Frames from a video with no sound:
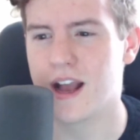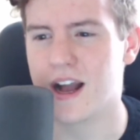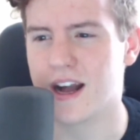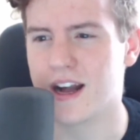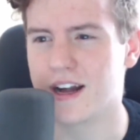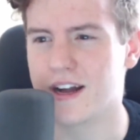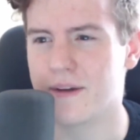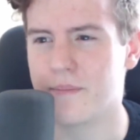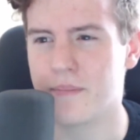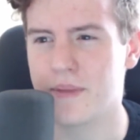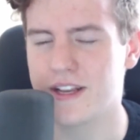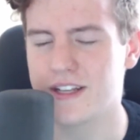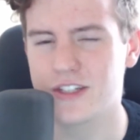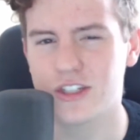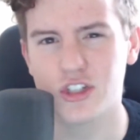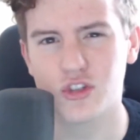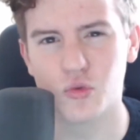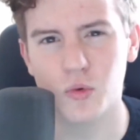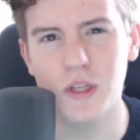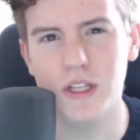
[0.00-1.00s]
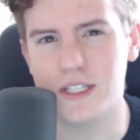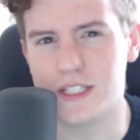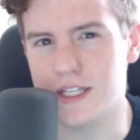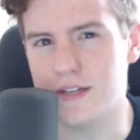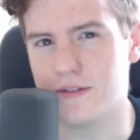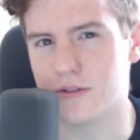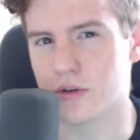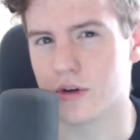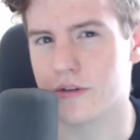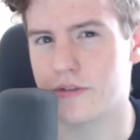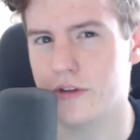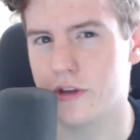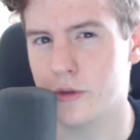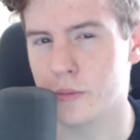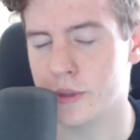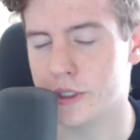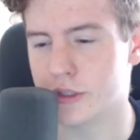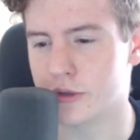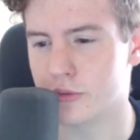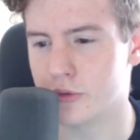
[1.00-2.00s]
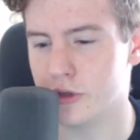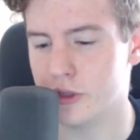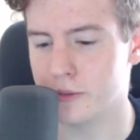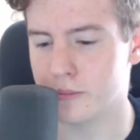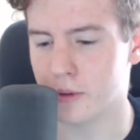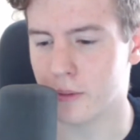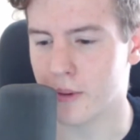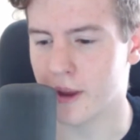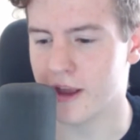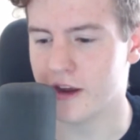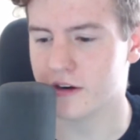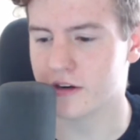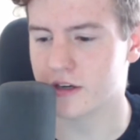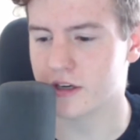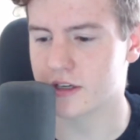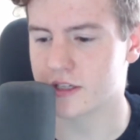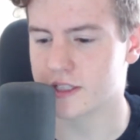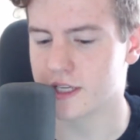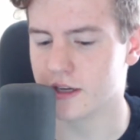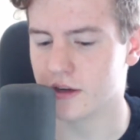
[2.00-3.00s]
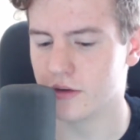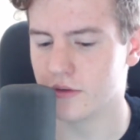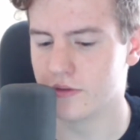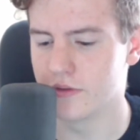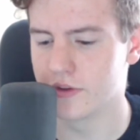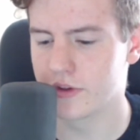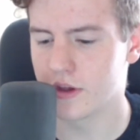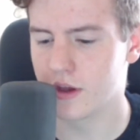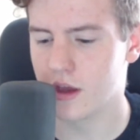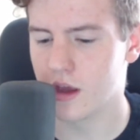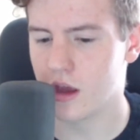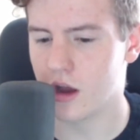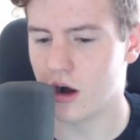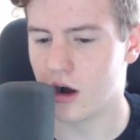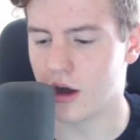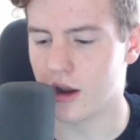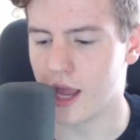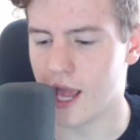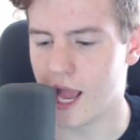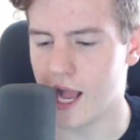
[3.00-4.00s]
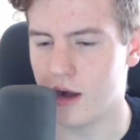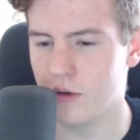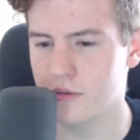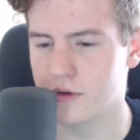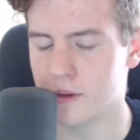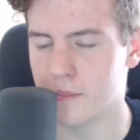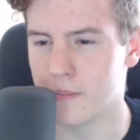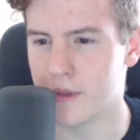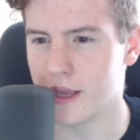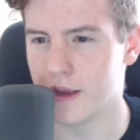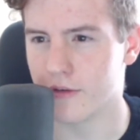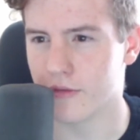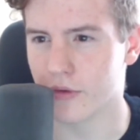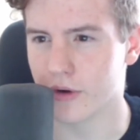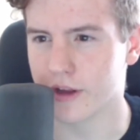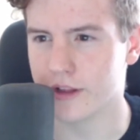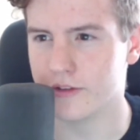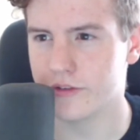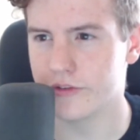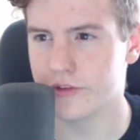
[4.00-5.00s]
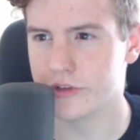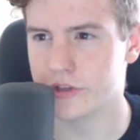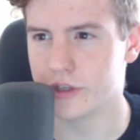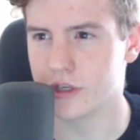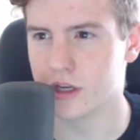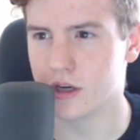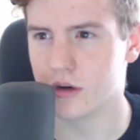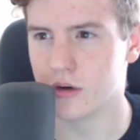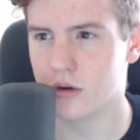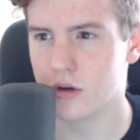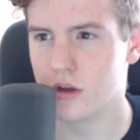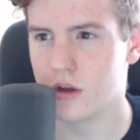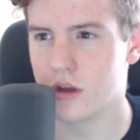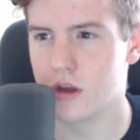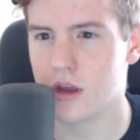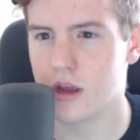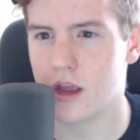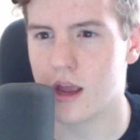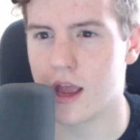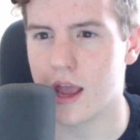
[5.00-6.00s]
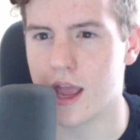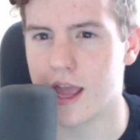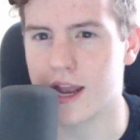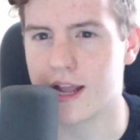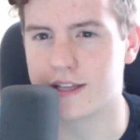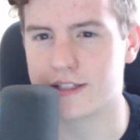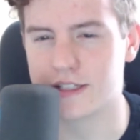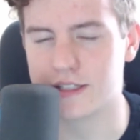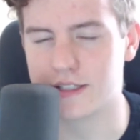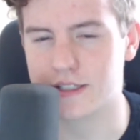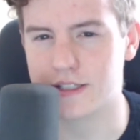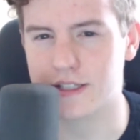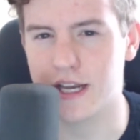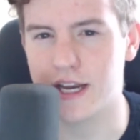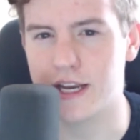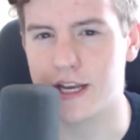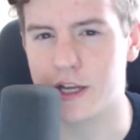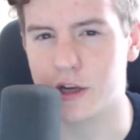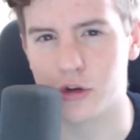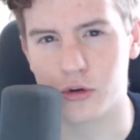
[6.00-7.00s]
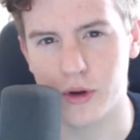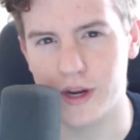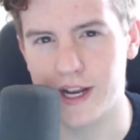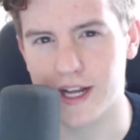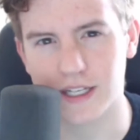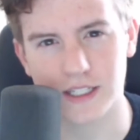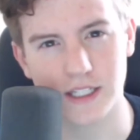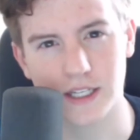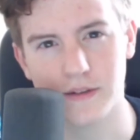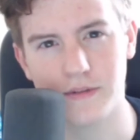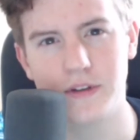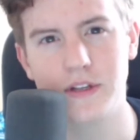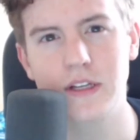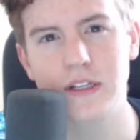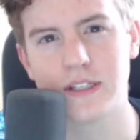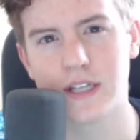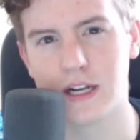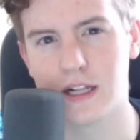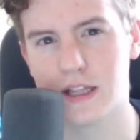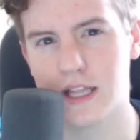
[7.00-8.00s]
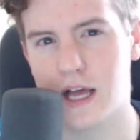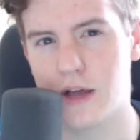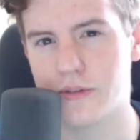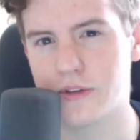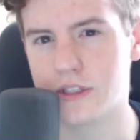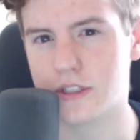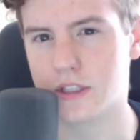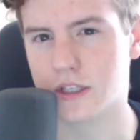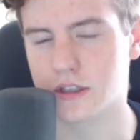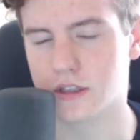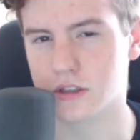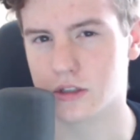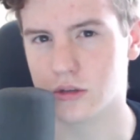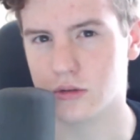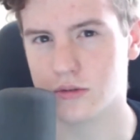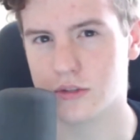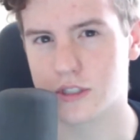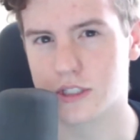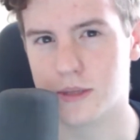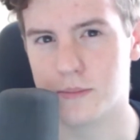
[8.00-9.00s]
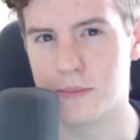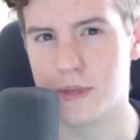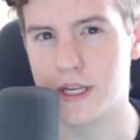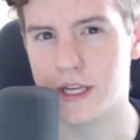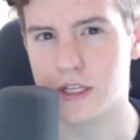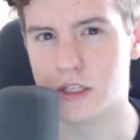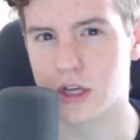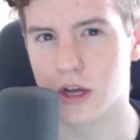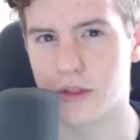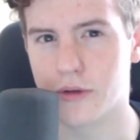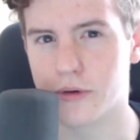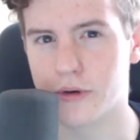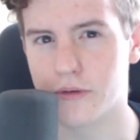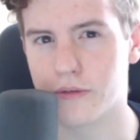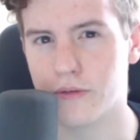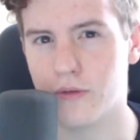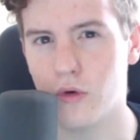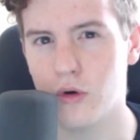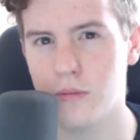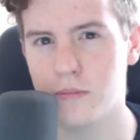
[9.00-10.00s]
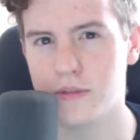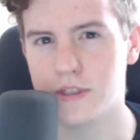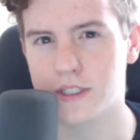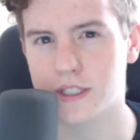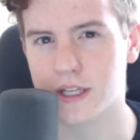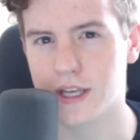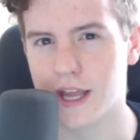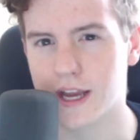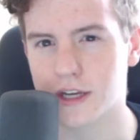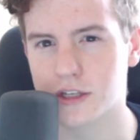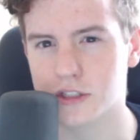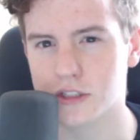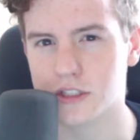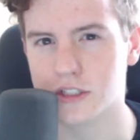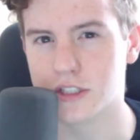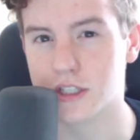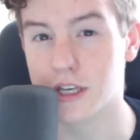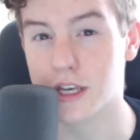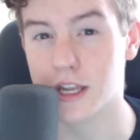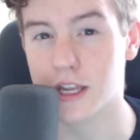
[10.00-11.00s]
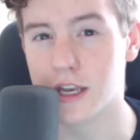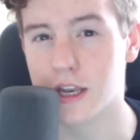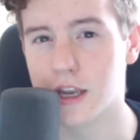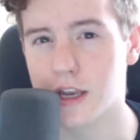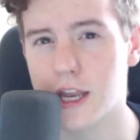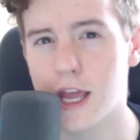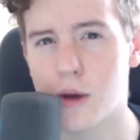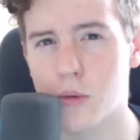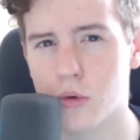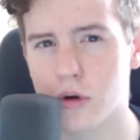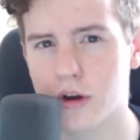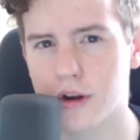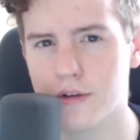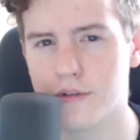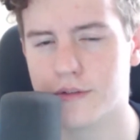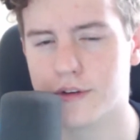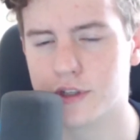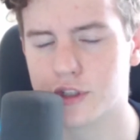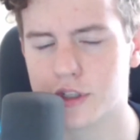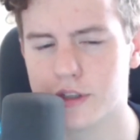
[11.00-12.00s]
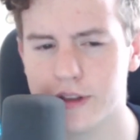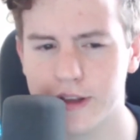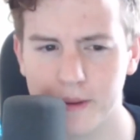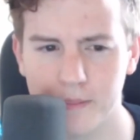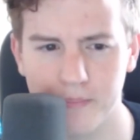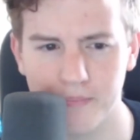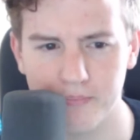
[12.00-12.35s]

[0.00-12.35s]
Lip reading: And it's just really difficult. I feel like we should really prepare ourselves on how to make friends, and as a society create activities that allow these young adults to meet each other and form these connections and network efficiently.